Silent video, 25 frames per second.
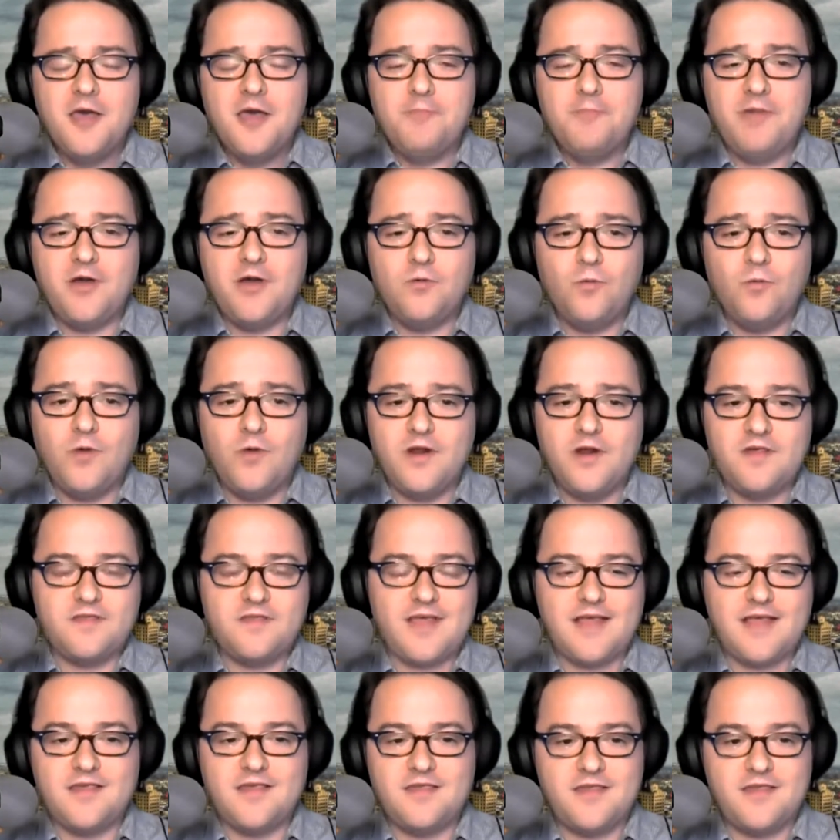But what does
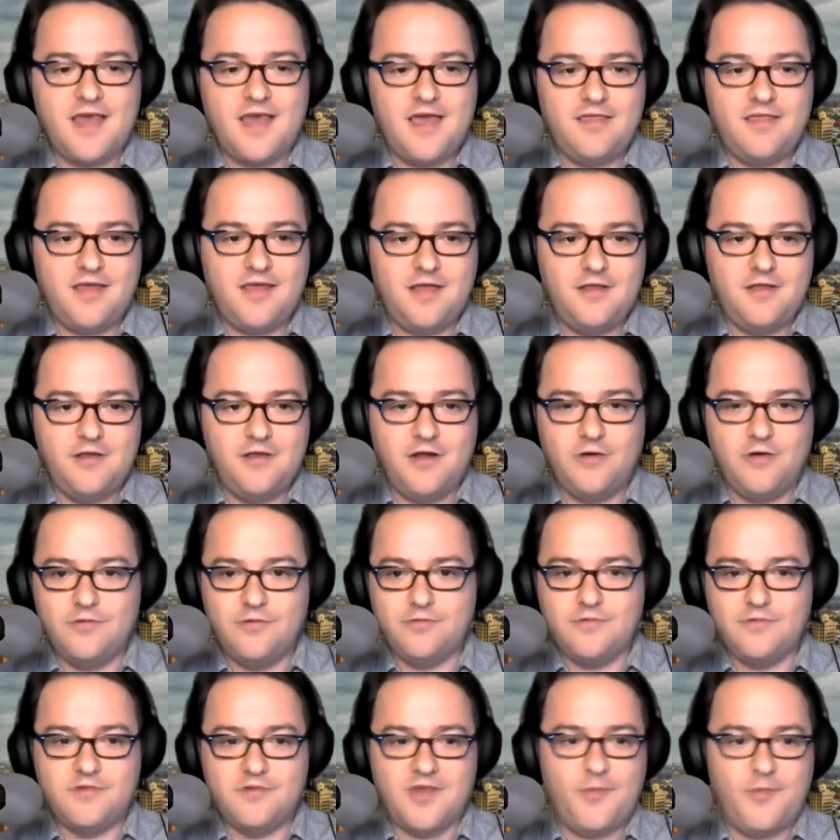that say that, you know,
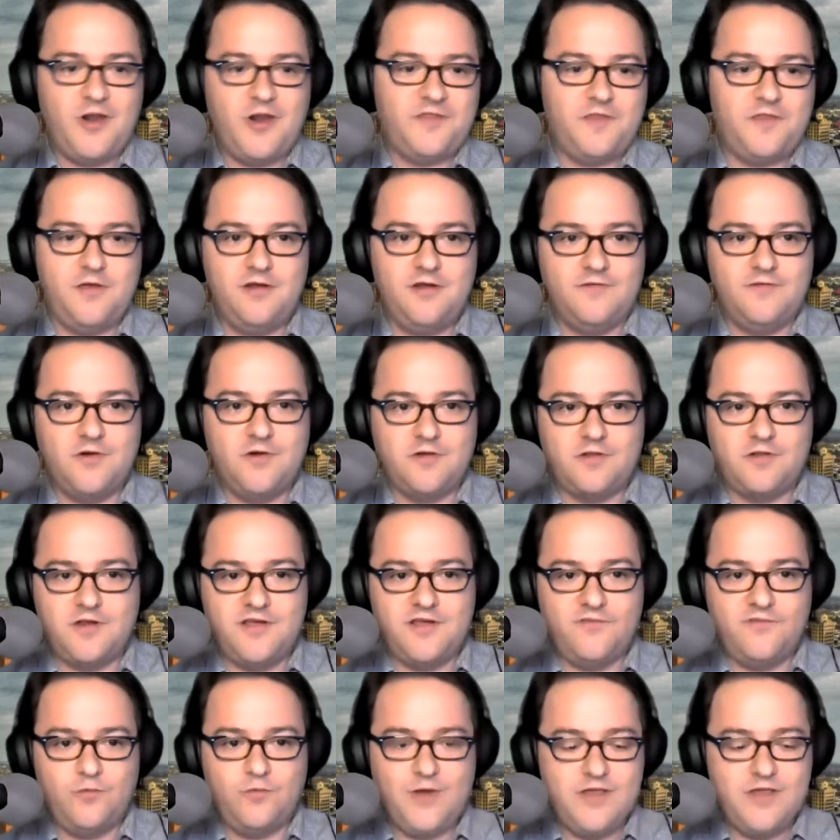someone at the University
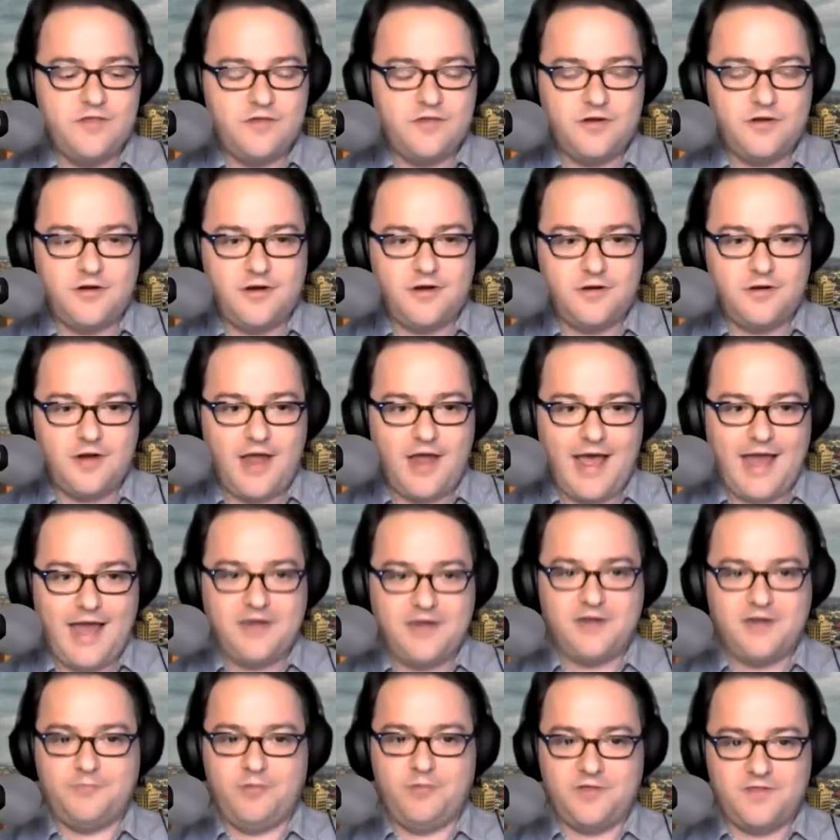of Windsor
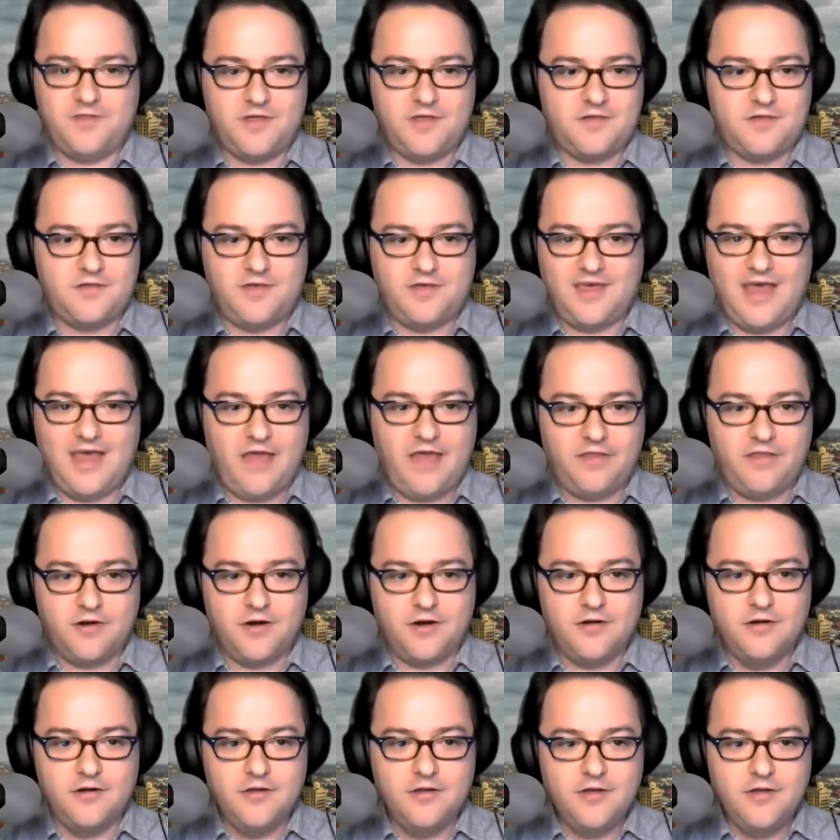had to put this
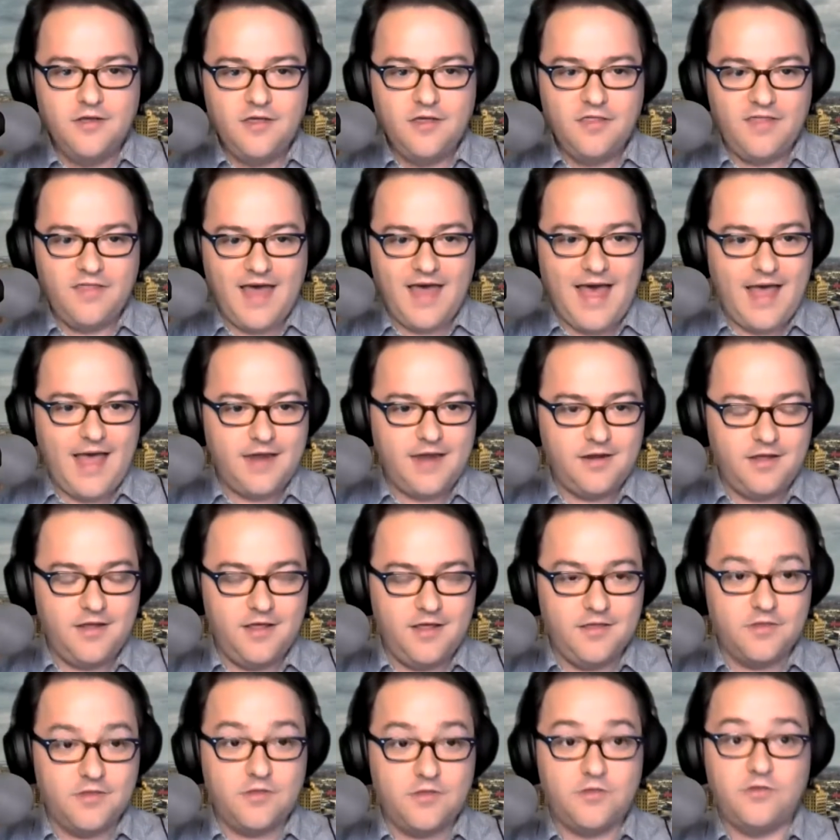together that
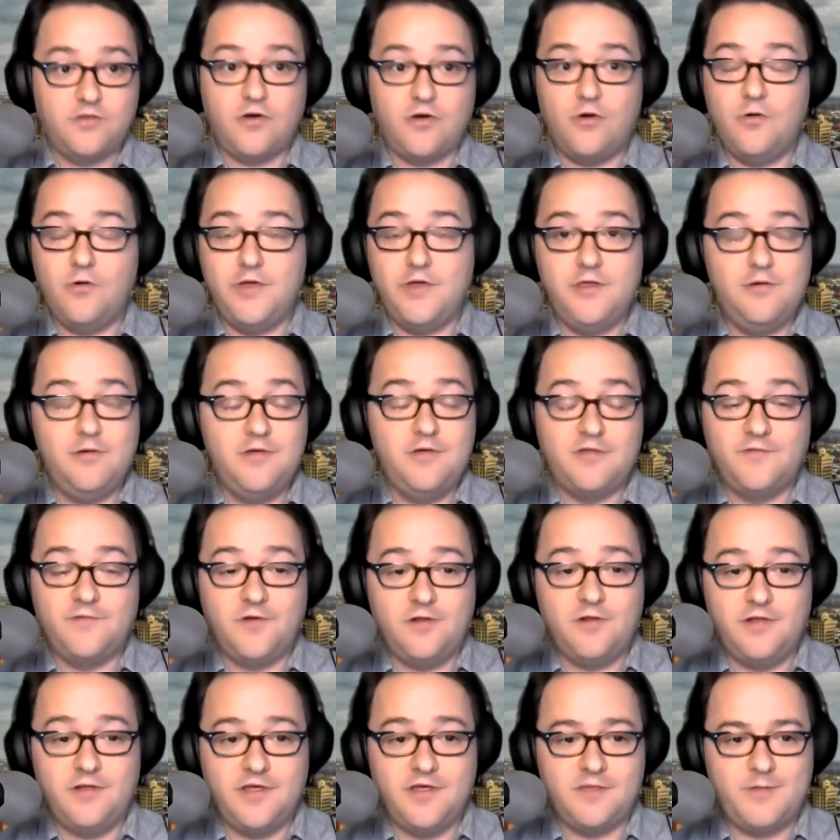is so
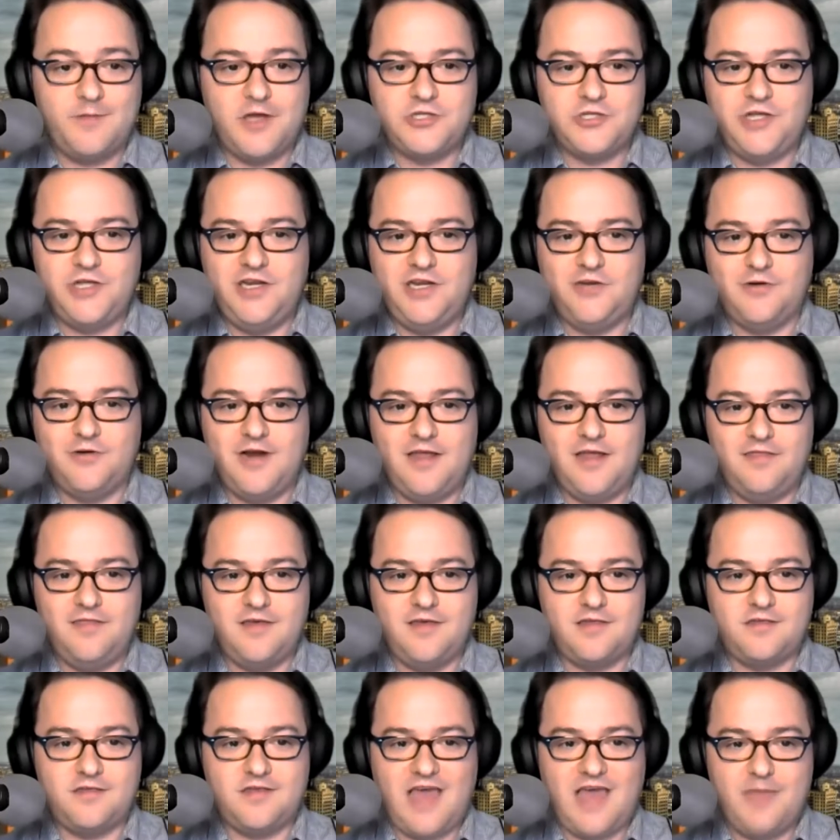useful, especially during
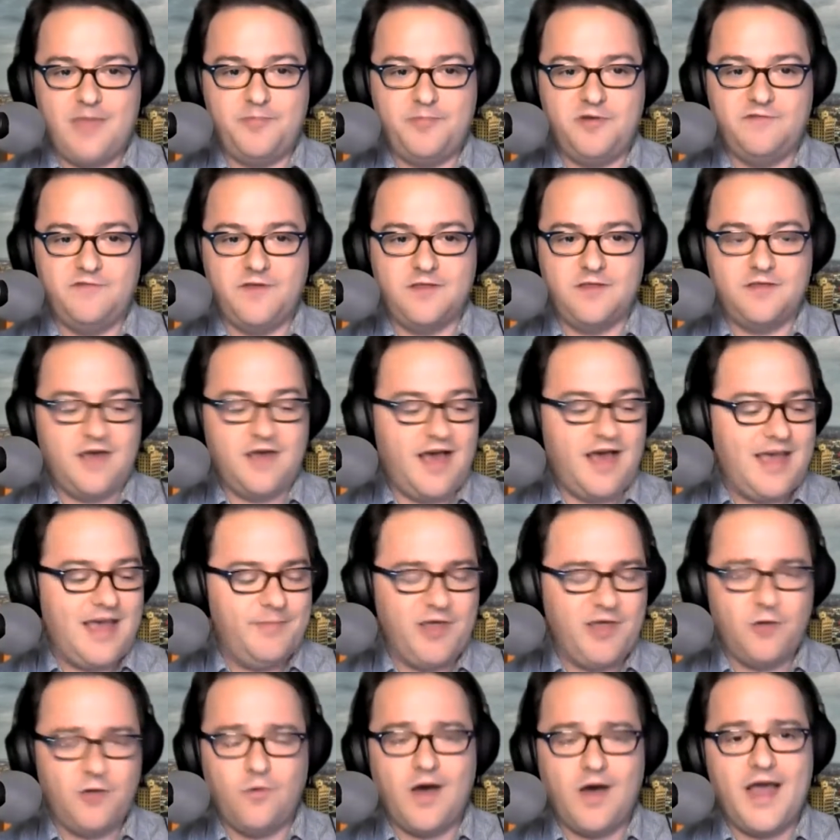this type of a time?
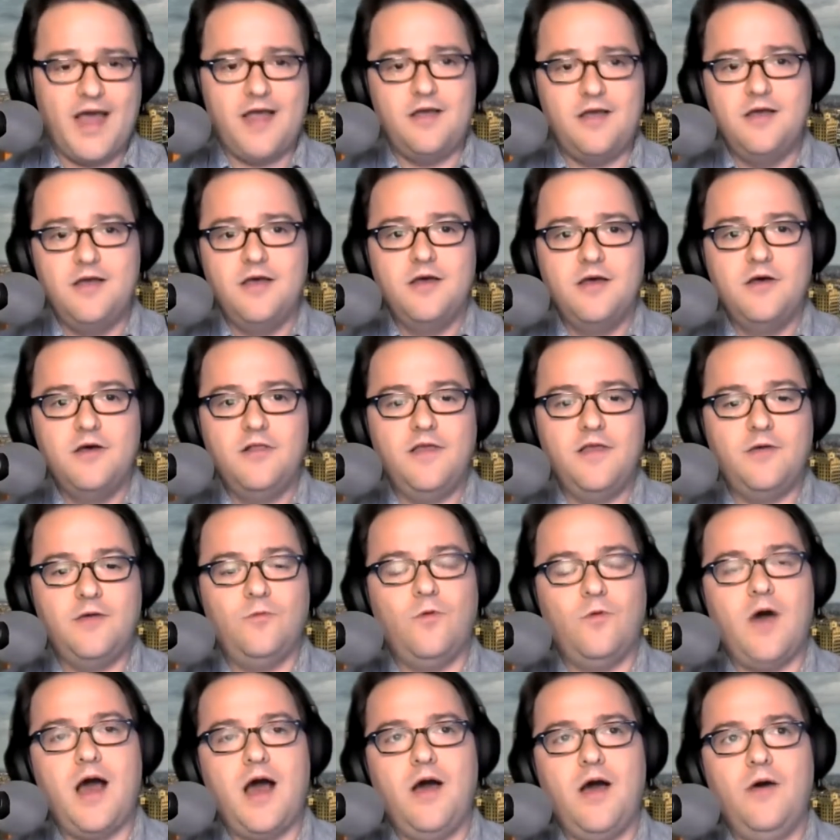Like, why, like,
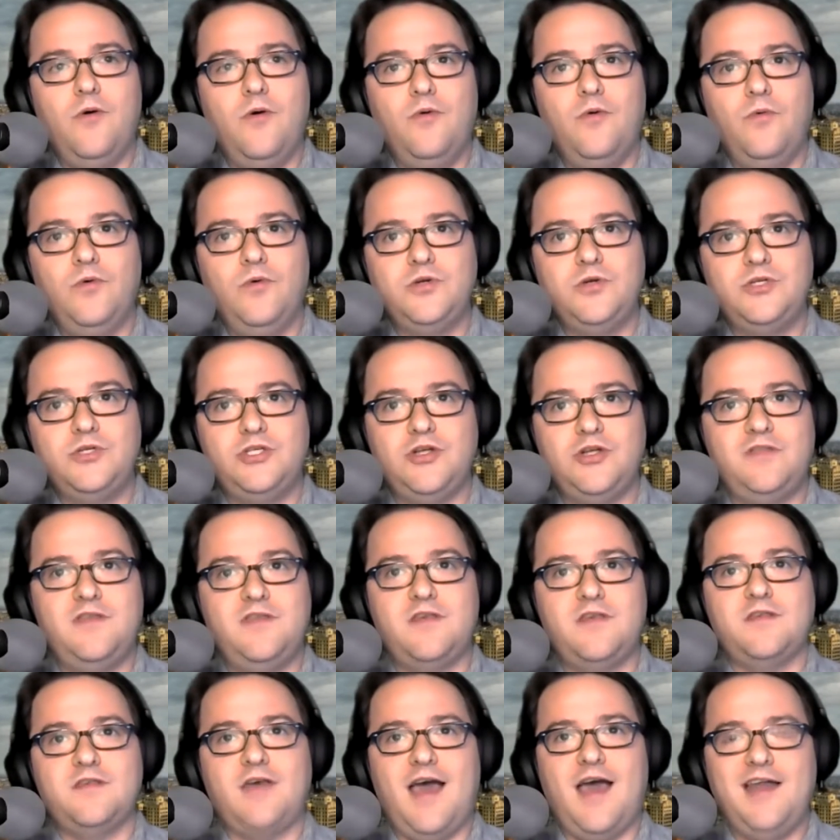what should
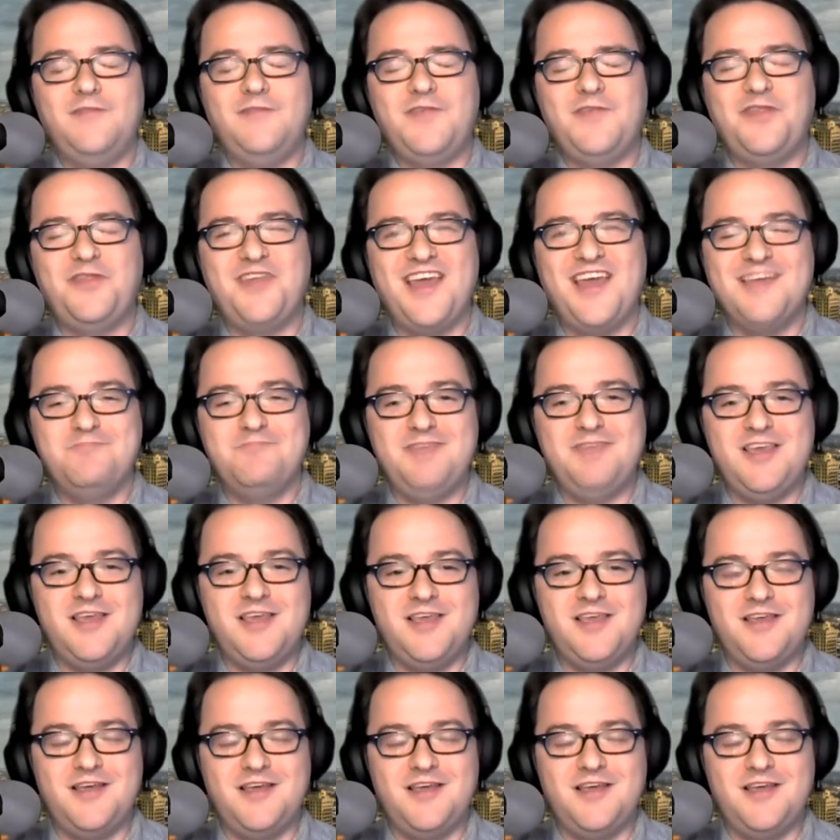this kind of a thing be